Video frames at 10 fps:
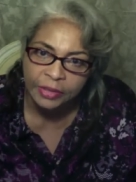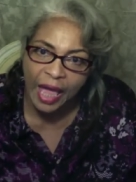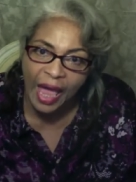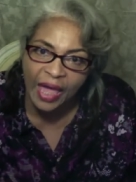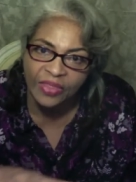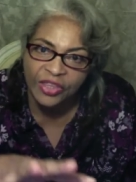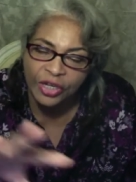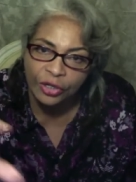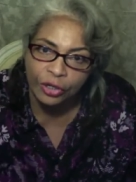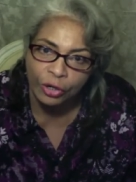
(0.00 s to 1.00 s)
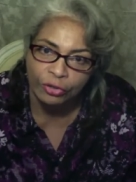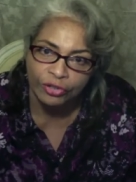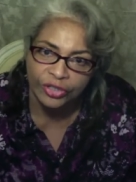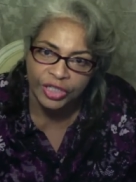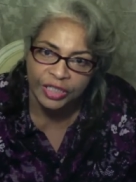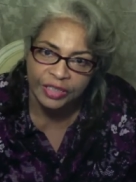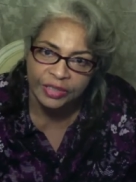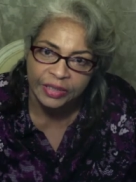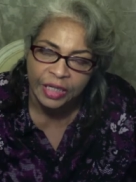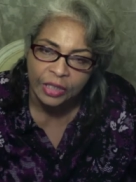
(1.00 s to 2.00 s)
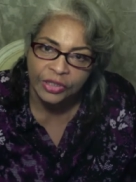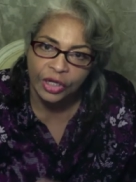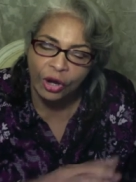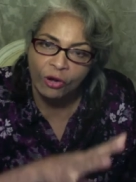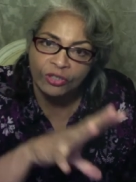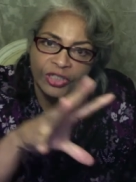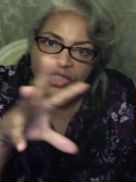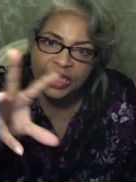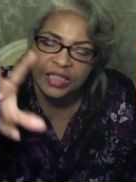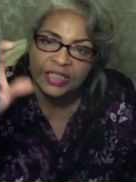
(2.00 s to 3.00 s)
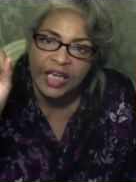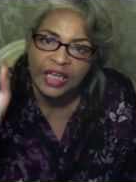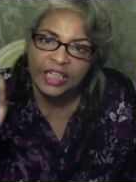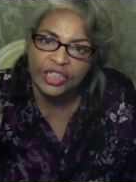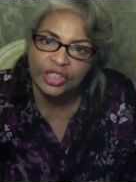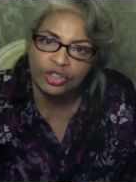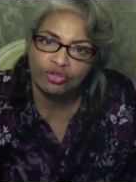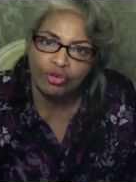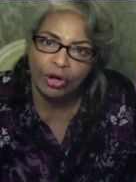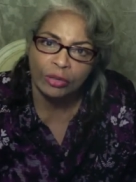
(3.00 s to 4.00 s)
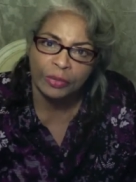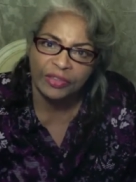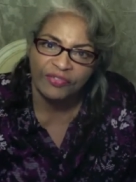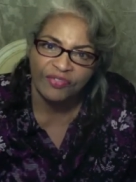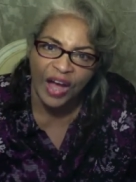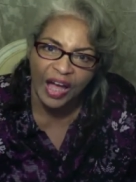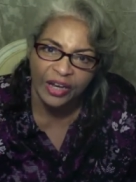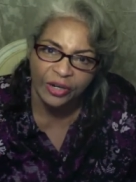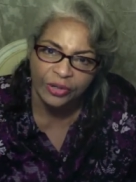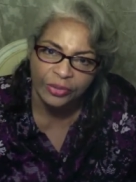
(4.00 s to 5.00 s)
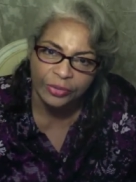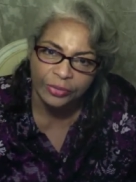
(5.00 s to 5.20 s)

and the accursed things. The cursed things he destroyed with fire.